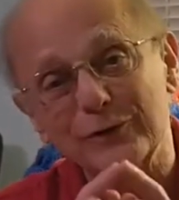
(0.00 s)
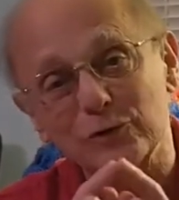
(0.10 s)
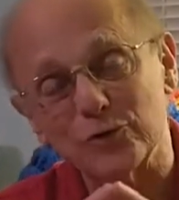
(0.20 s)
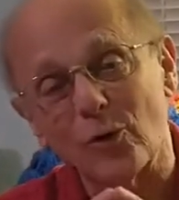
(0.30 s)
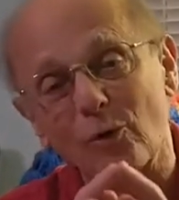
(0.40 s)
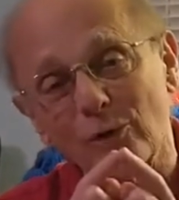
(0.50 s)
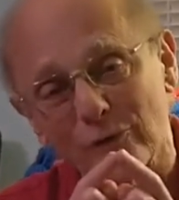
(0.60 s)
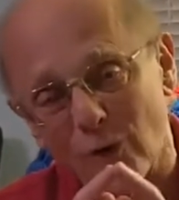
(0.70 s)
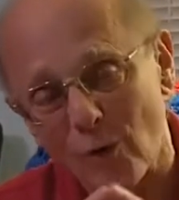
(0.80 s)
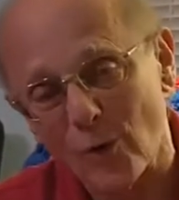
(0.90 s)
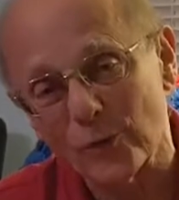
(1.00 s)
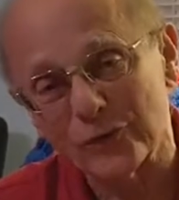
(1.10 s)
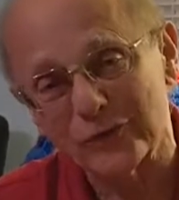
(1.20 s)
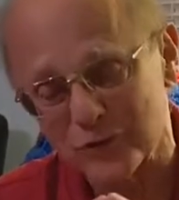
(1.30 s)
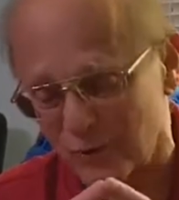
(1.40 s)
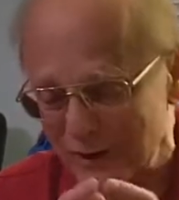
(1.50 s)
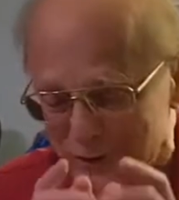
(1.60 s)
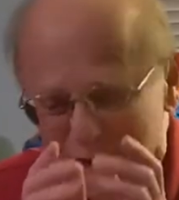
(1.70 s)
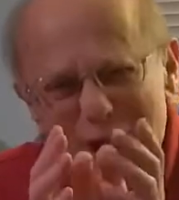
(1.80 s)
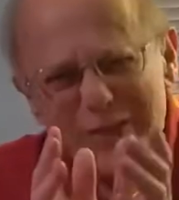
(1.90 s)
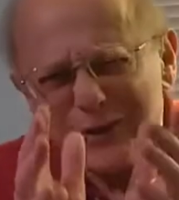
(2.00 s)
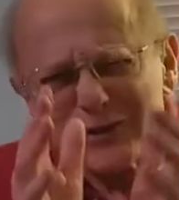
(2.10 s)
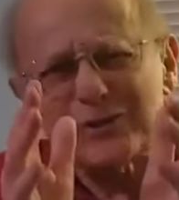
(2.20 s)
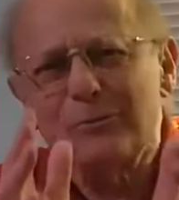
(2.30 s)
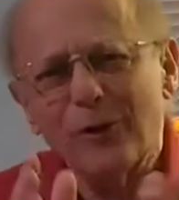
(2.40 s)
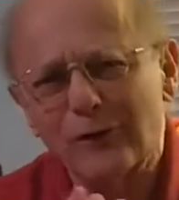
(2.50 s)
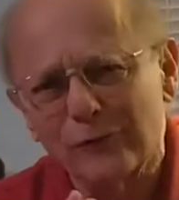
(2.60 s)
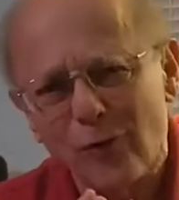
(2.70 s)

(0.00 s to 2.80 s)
control of the whole situation. This is the book of